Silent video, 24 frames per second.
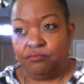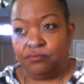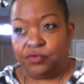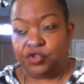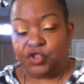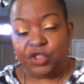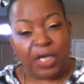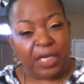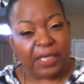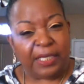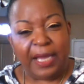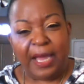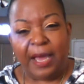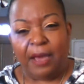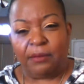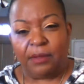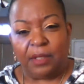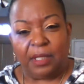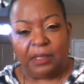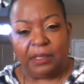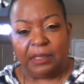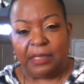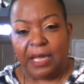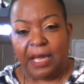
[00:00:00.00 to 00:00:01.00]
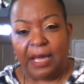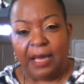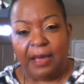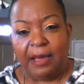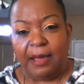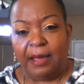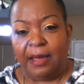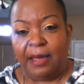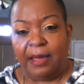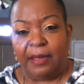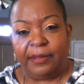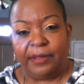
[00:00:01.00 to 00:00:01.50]
check out a
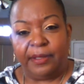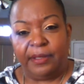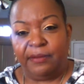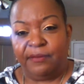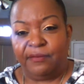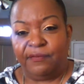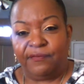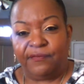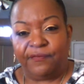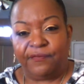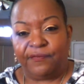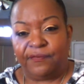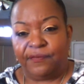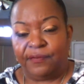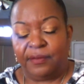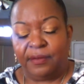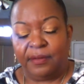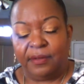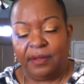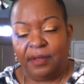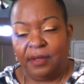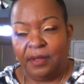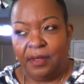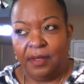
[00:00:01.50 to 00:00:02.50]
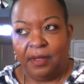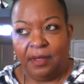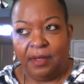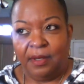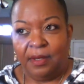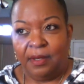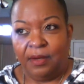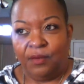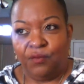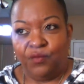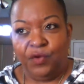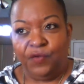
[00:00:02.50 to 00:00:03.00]
lot of
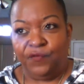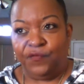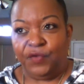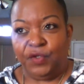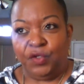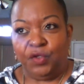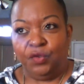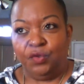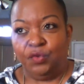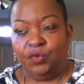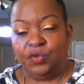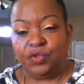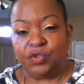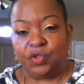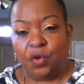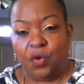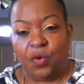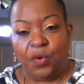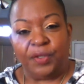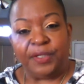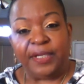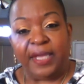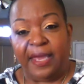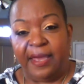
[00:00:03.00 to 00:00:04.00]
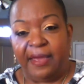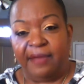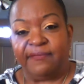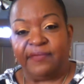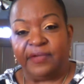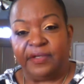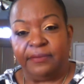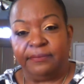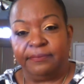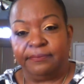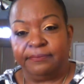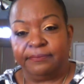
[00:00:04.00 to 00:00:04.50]
reviews on heaven.